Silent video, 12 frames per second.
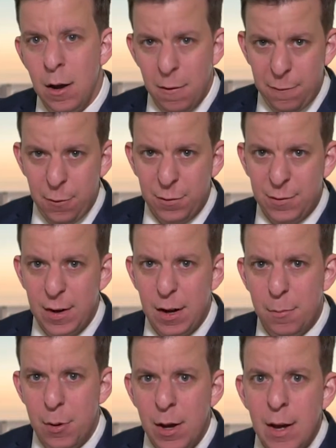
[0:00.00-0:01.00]
First
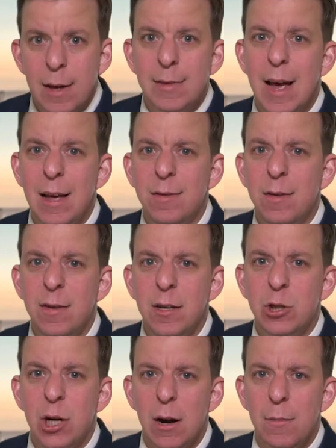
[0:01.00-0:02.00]
up, the SEC
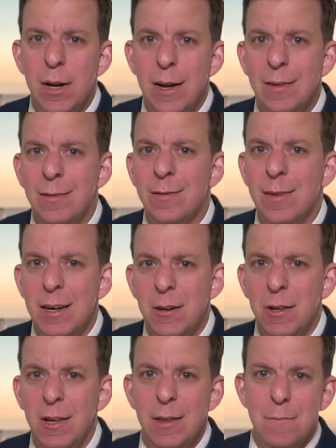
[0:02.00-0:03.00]
chairman is
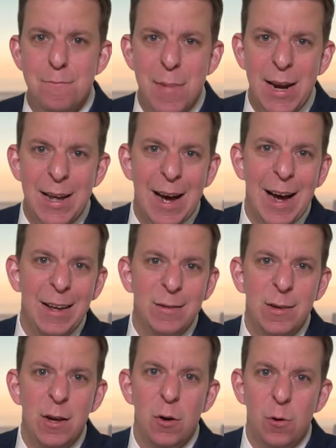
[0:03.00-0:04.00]
signaling that many
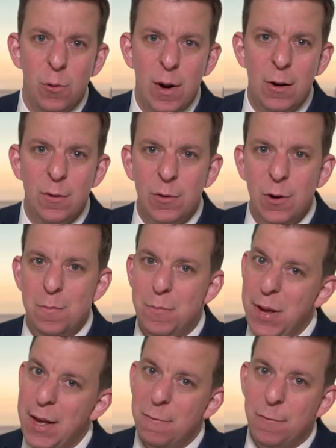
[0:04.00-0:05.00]
ICO creators could
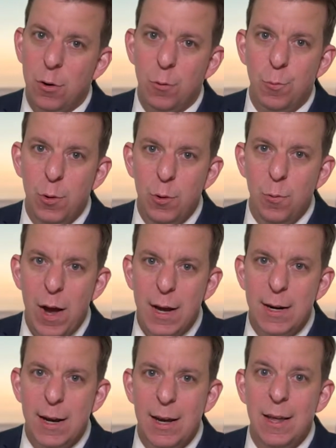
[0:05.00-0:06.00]
be in for a rude
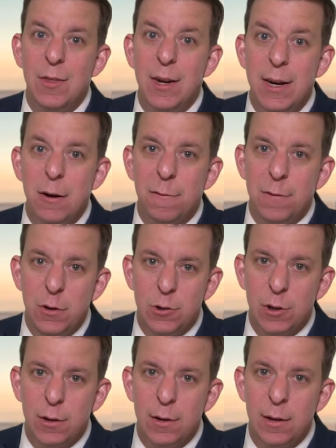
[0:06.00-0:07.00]
awakening in the near
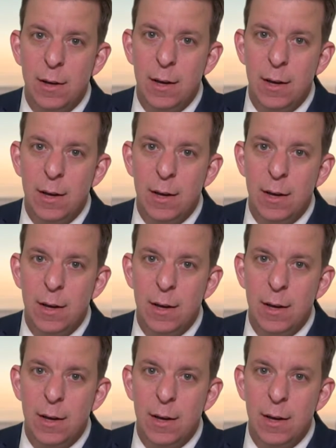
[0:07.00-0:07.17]
future.